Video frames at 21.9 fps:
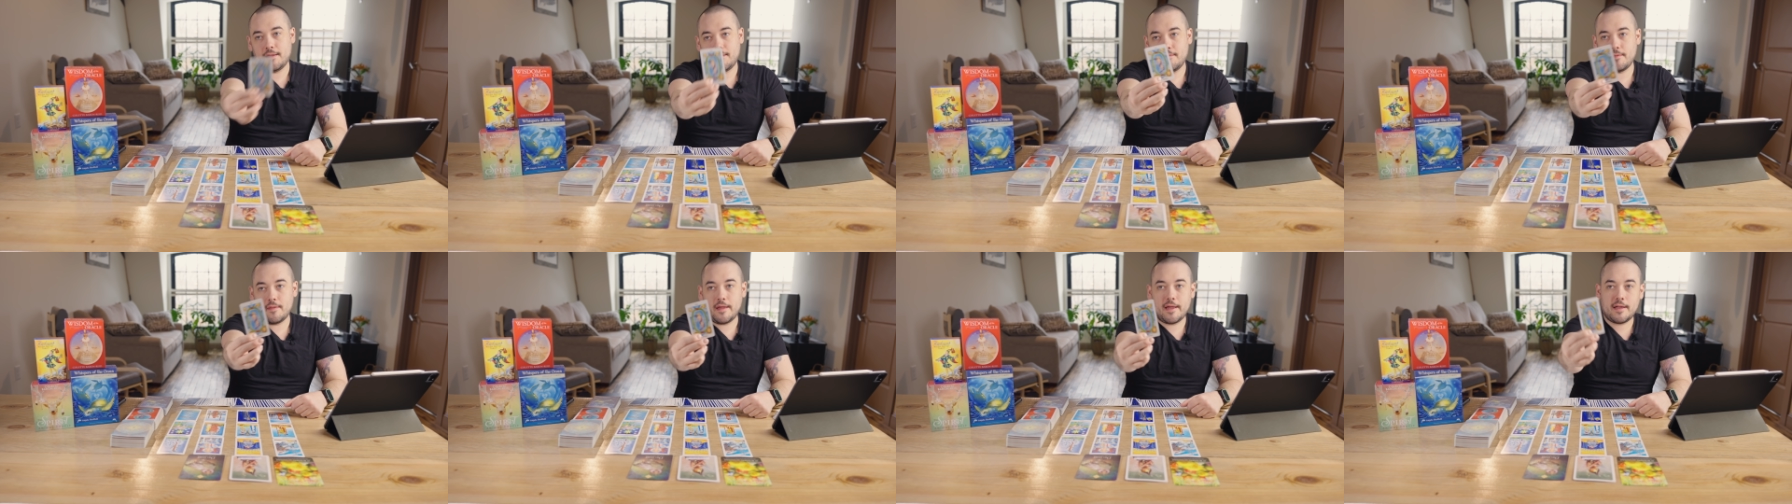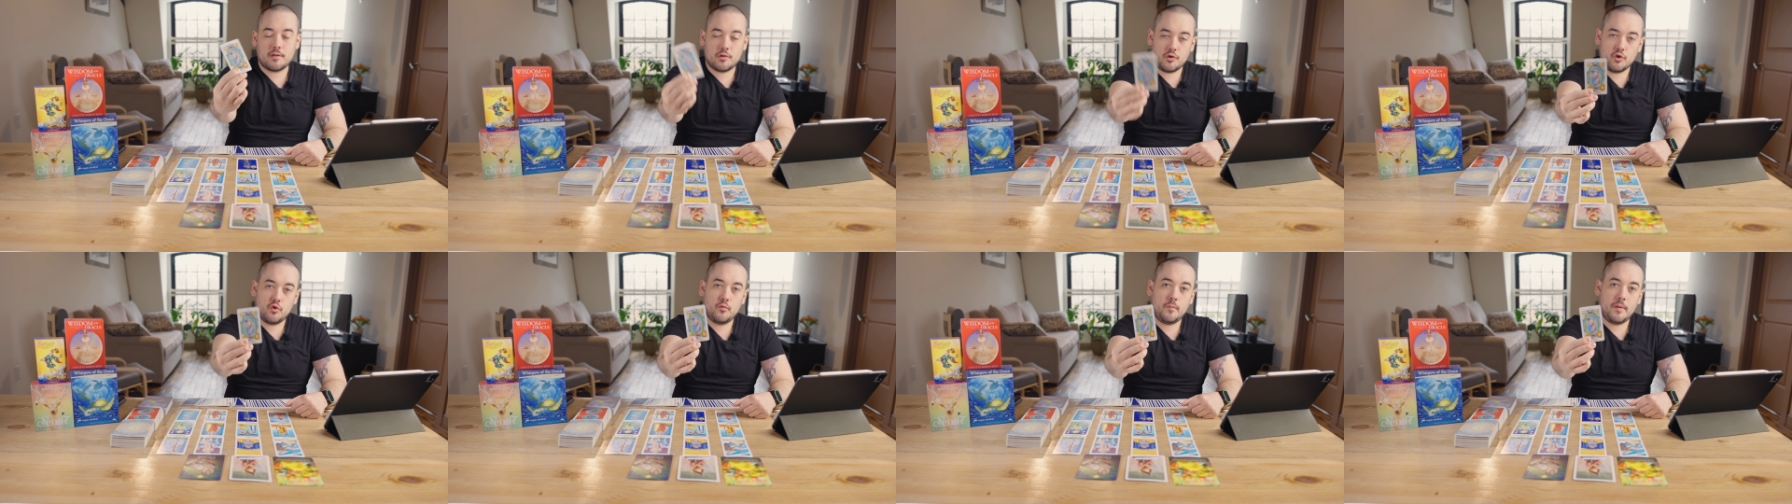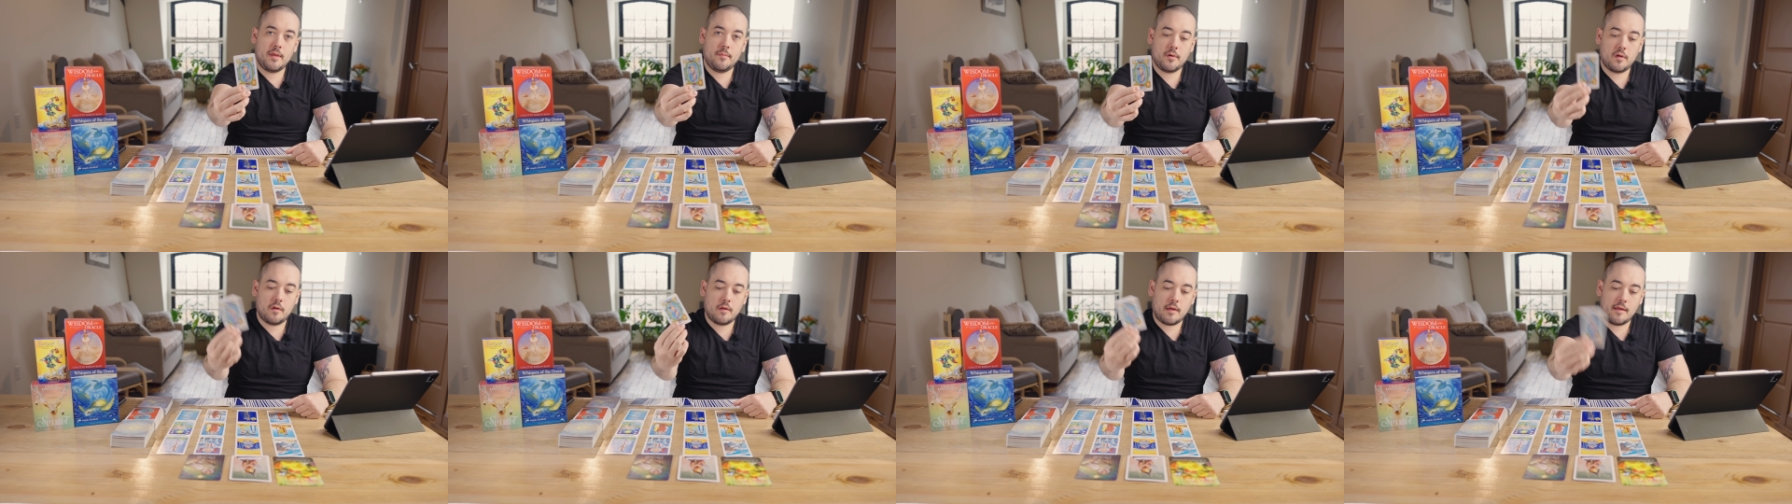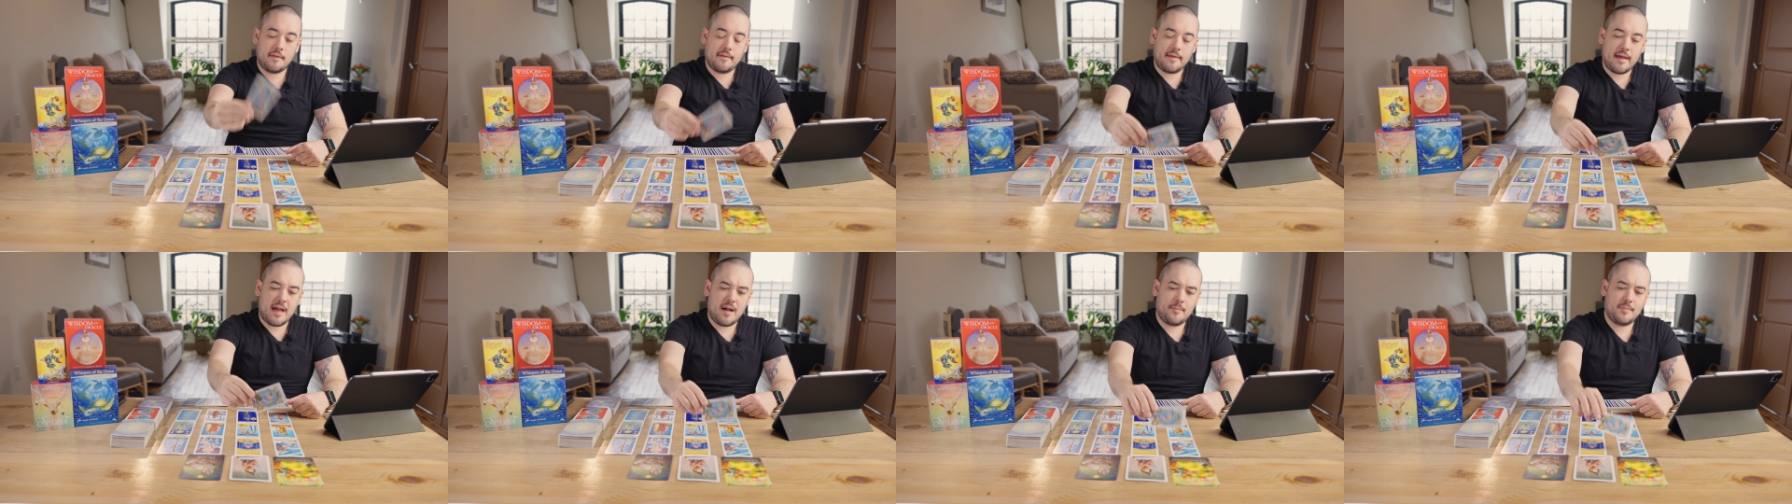Like two people on
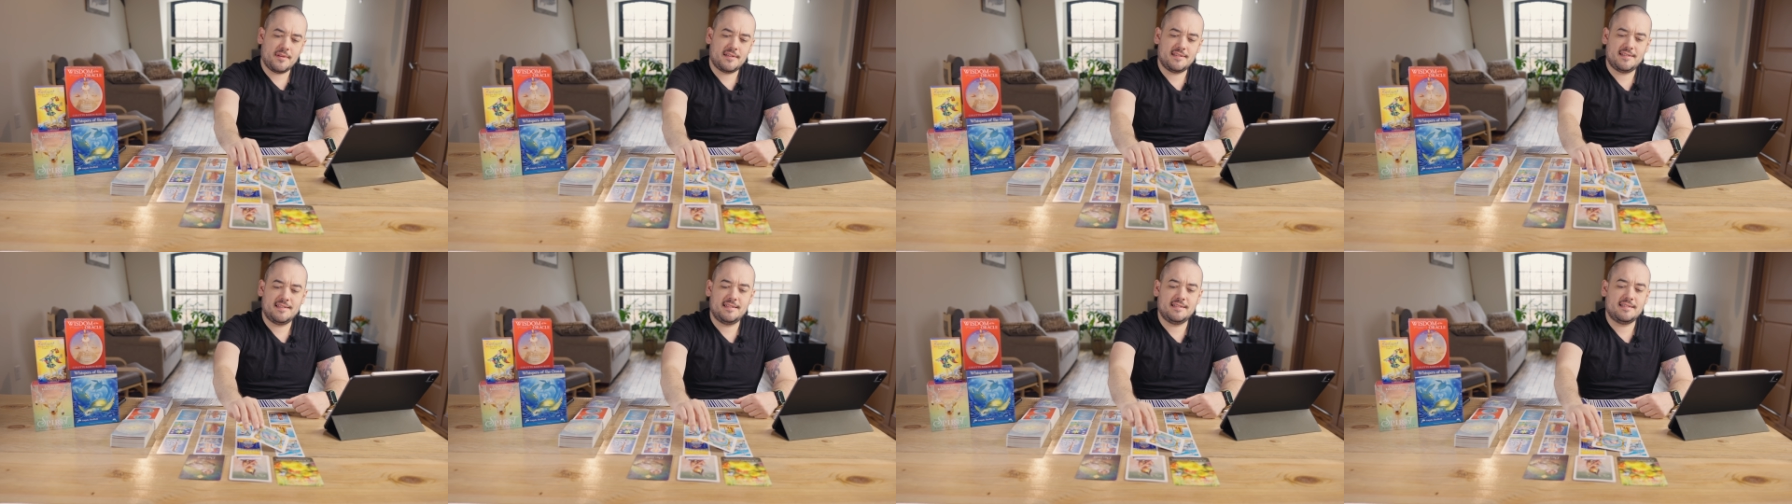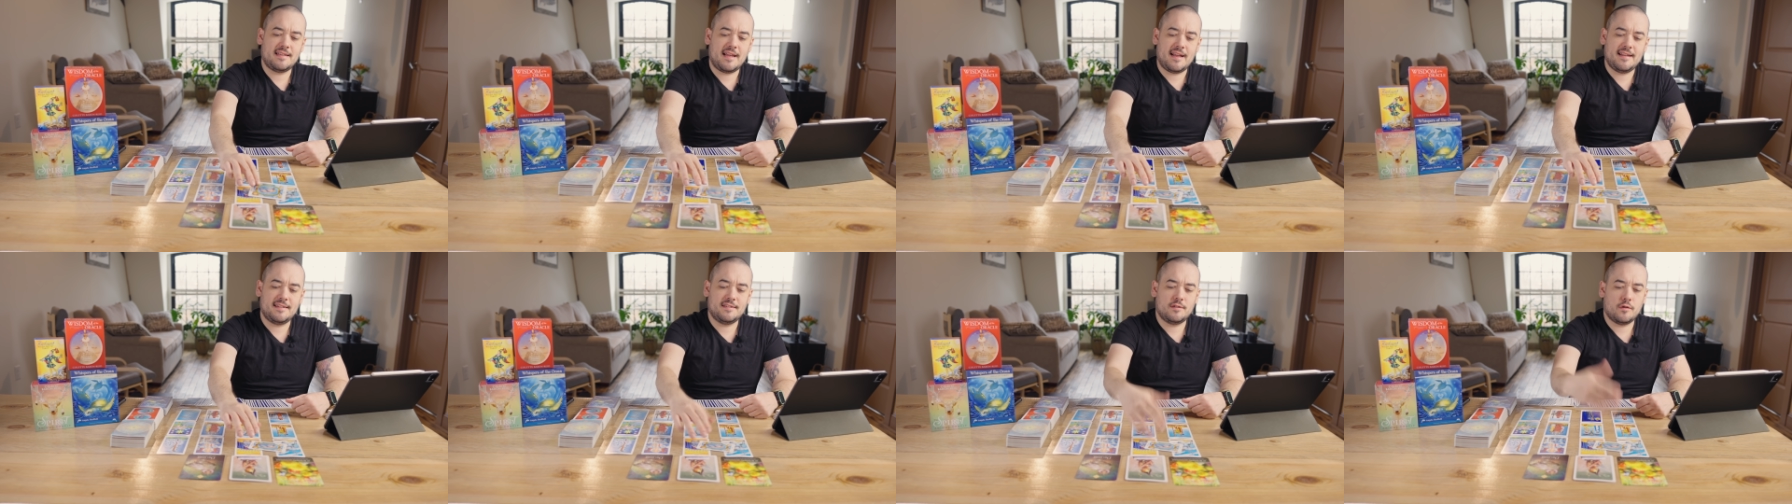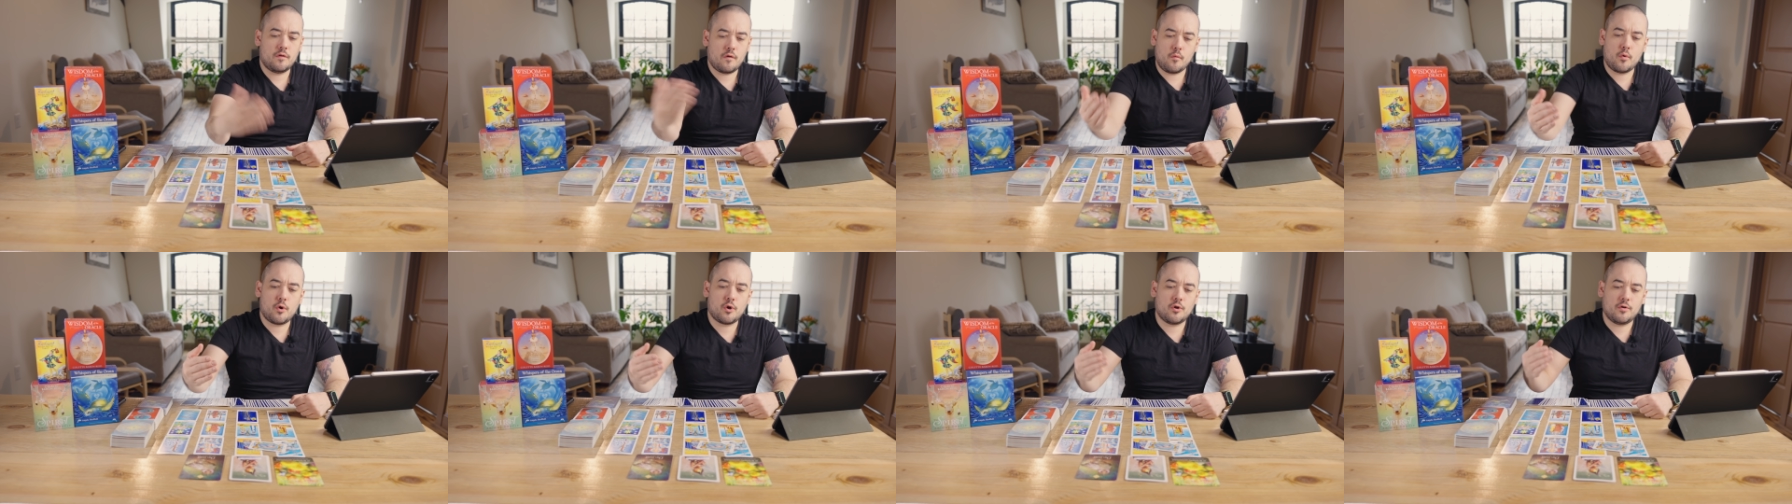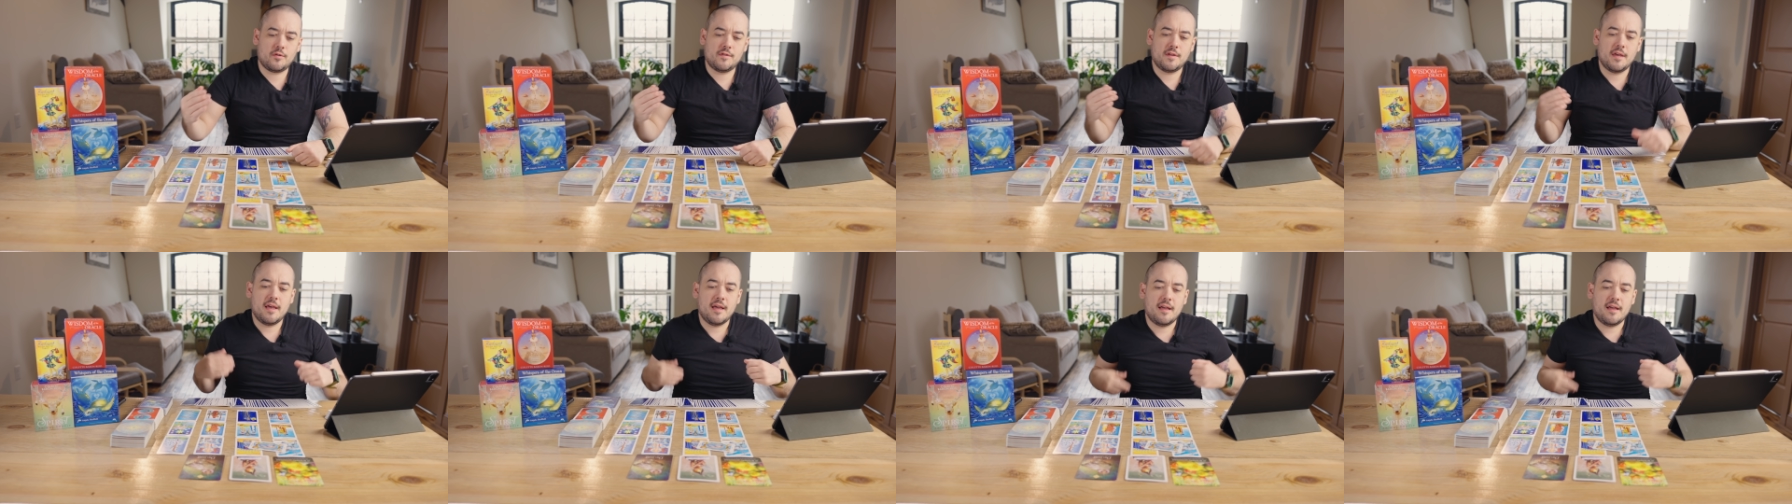the opposite sides of the world.